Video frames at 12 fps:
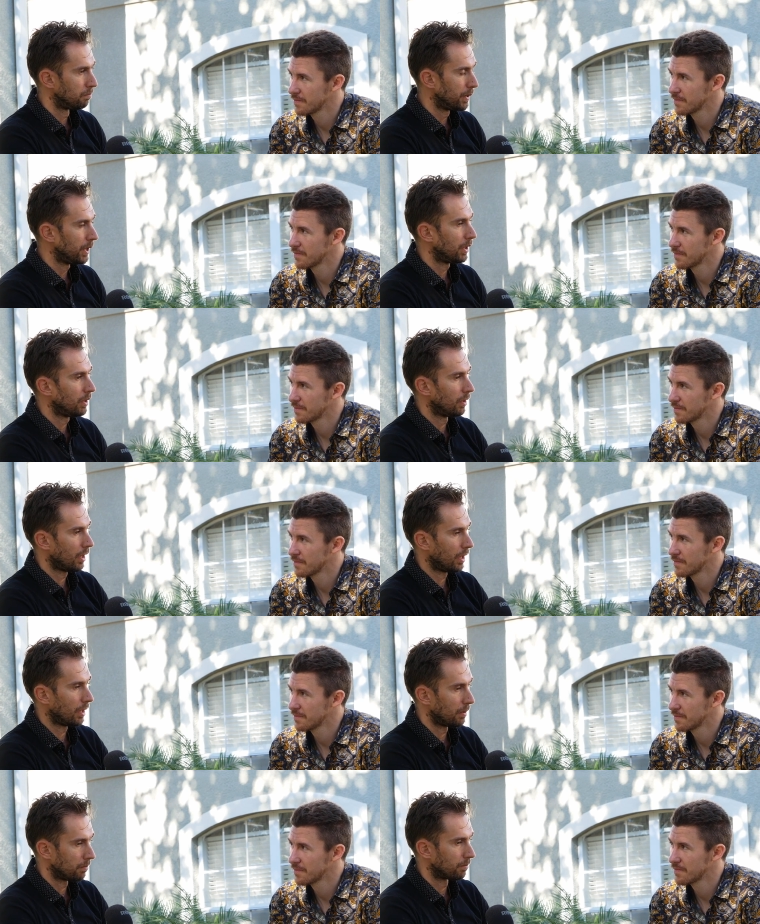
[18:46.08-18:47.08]
Speaker 1: be
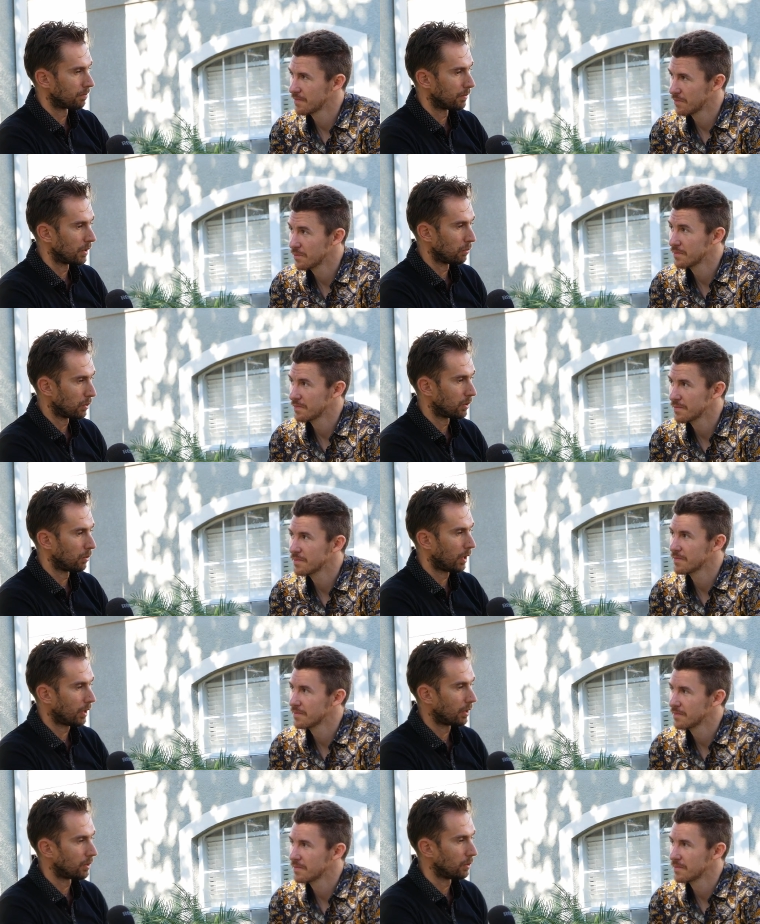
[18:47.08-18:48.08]
and what do you
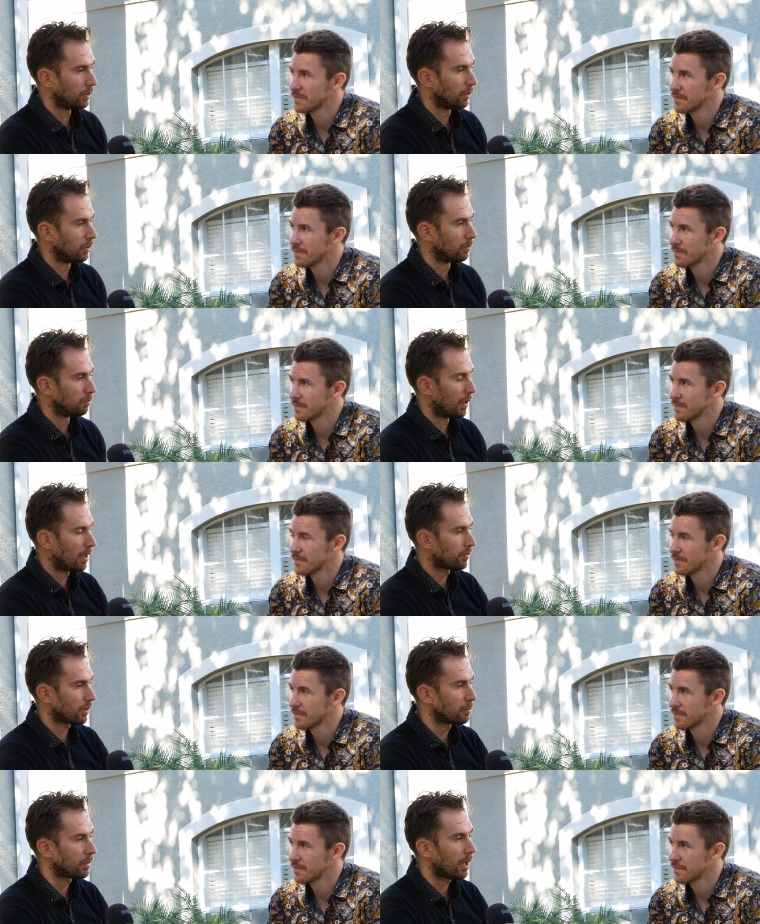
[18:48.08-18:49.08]
want to do month
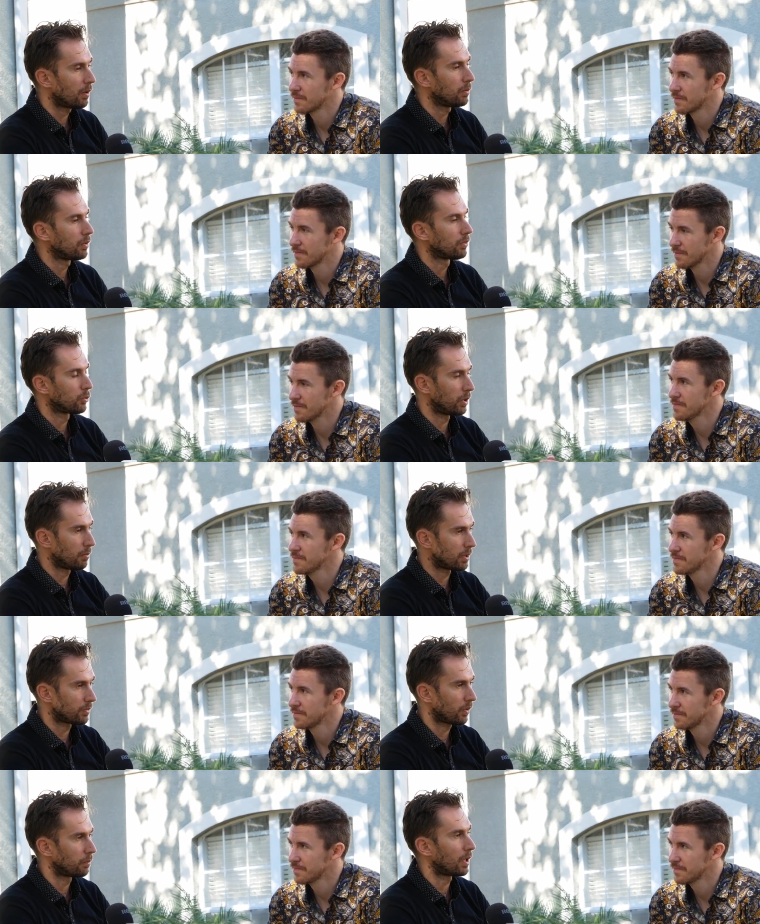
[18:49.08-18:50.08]
from now, mm. three
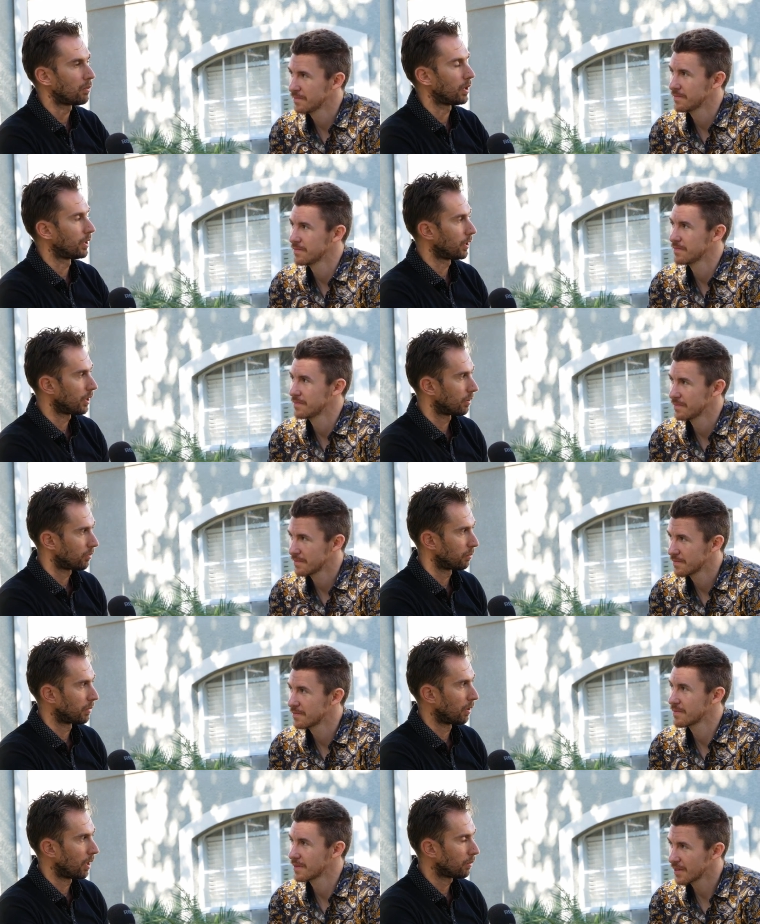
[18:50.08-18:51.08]
months from now, and a year
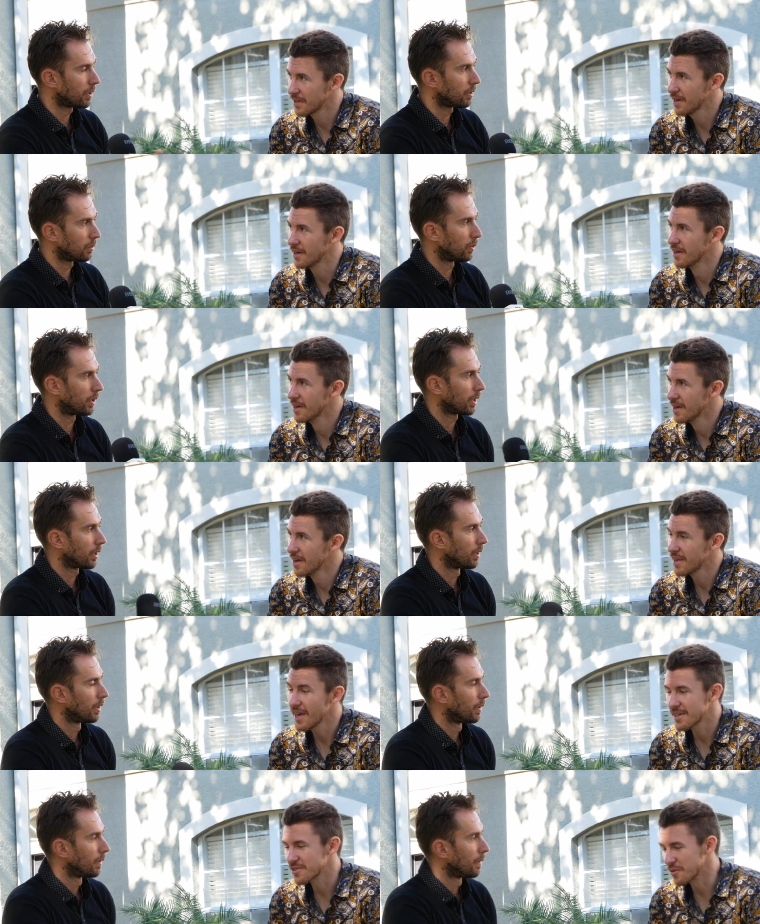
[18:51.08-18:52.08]
from now? How did it work?
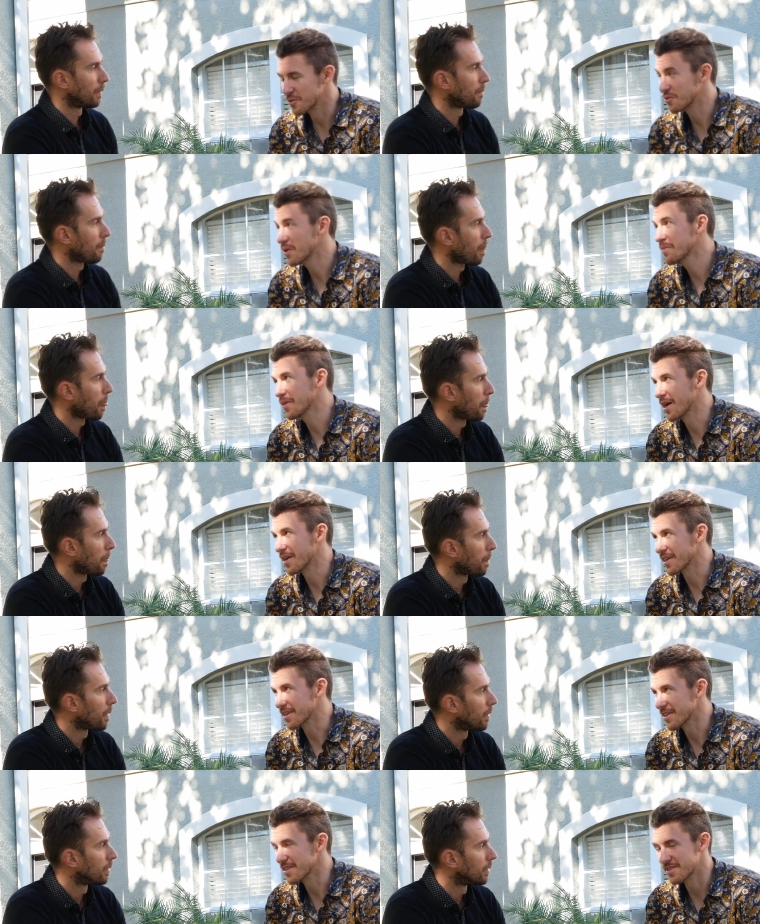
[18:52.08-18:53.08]
Speaker 2: Yeah, so
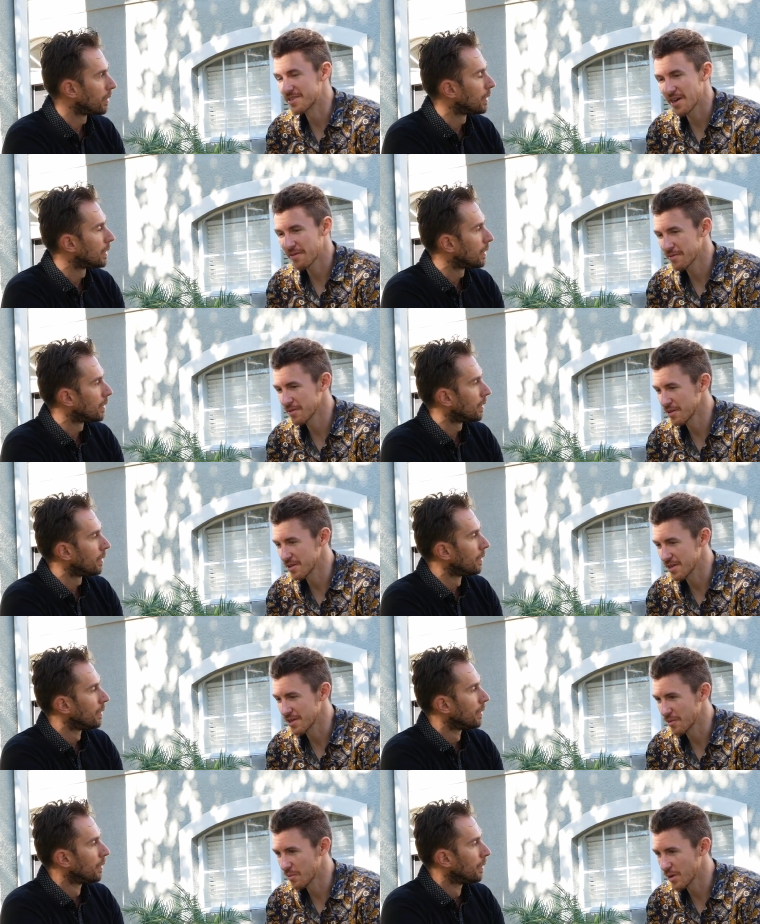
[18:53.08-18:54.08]
dreamlining is
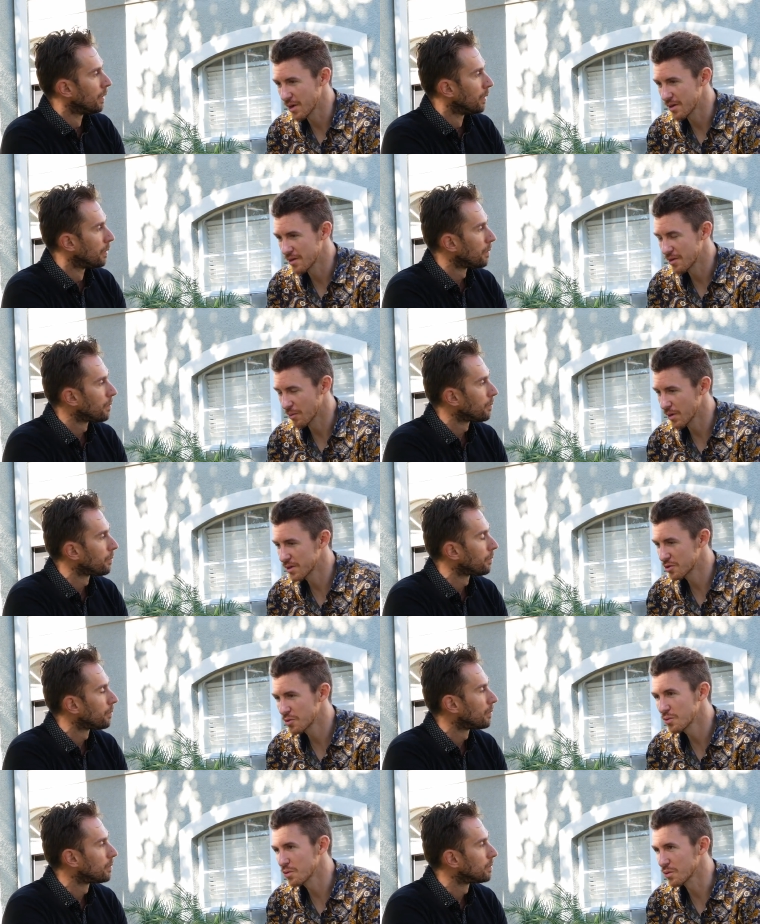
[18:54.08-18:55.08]
definitely what the one
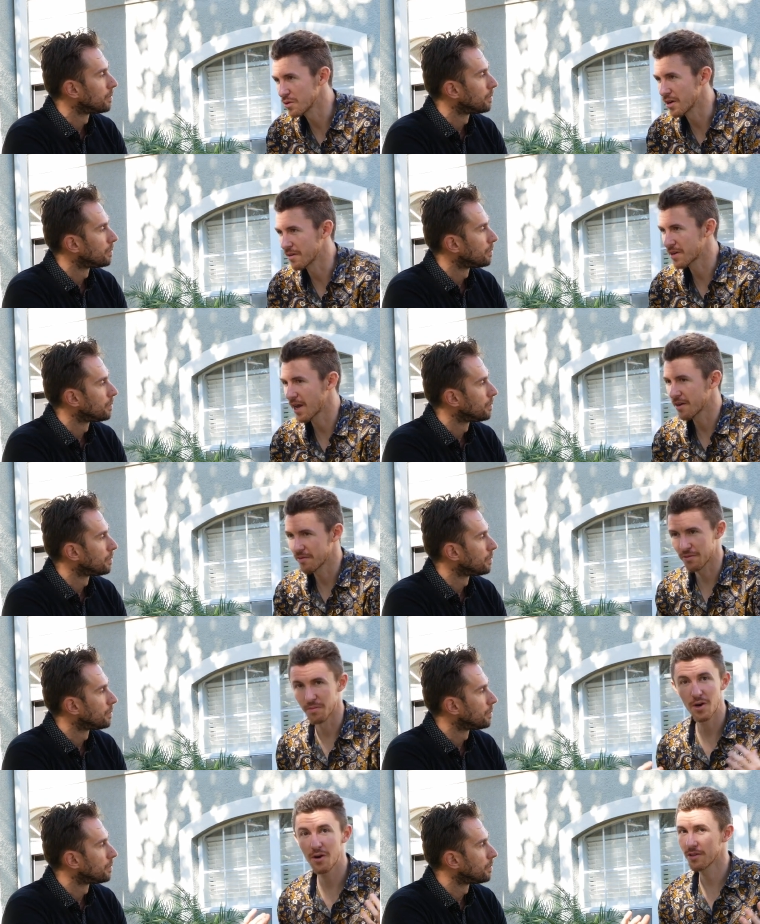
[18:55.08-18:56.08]
tool that I've gotten
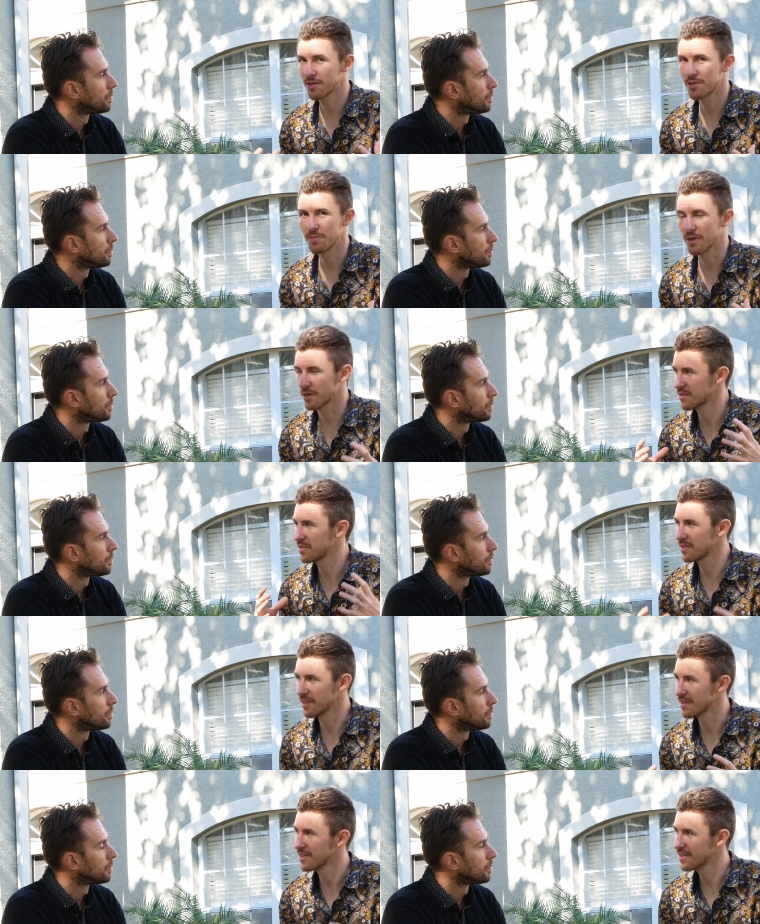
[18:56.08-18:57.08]
from all these books
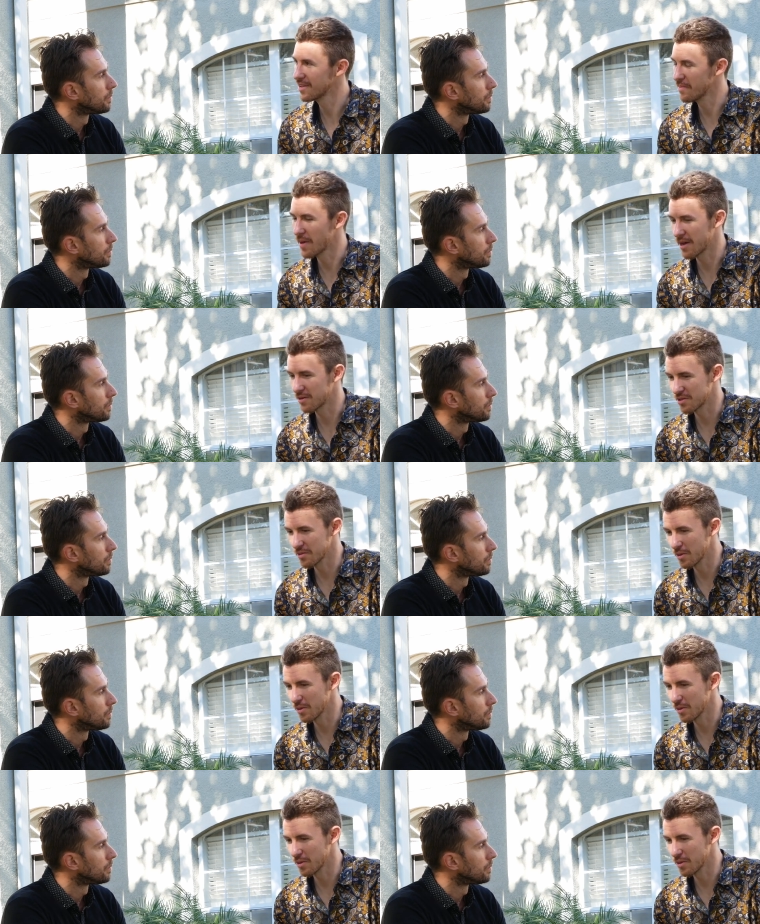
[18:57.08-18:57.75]
that, that matters the